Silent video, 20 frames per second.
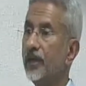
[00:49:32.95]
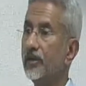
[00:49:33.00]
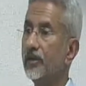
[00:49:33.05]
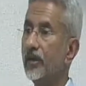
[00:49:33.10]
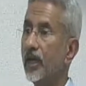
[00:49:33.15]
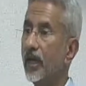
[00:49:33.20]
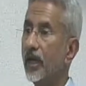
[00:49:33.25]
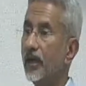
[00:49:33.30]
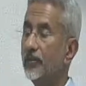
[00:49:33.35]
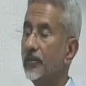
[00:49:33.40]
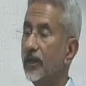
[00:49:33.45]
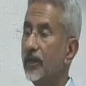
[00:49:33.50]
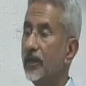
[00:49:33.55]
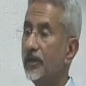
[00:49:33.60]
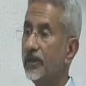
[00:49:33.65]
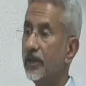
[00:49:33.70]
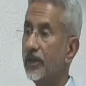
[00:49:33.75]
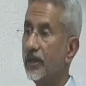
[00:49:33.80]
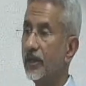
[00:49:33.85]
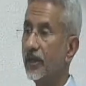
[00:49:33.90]

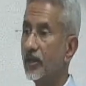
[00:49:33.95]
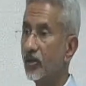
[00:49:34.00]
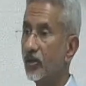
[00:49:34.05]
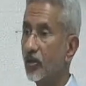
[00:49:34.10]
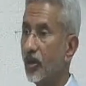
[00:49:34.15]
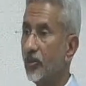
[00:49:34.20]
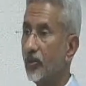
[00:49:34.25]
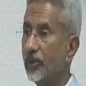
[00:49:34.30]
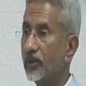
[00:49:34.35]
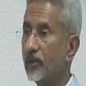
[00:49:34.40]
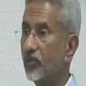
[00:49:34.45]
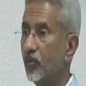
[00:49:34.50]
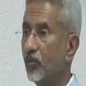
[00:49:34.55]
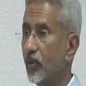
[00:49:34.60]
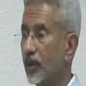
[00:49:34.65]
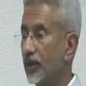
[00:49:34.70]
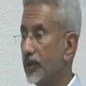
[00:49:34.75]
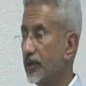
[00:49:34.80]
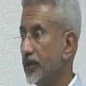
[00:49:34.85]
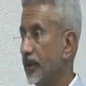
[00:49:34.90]
reliability and economic
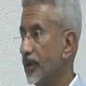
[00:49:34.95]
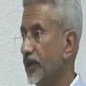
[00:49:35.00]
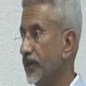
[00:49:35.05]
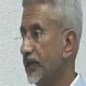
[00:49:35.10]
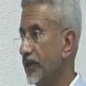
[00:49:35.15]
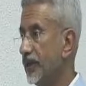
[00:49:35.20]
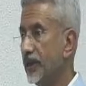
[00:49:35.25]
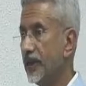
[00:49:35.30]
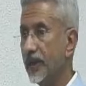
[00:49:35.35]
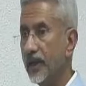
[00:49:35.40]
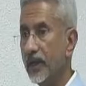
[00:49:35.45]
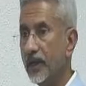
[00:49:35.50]
volatility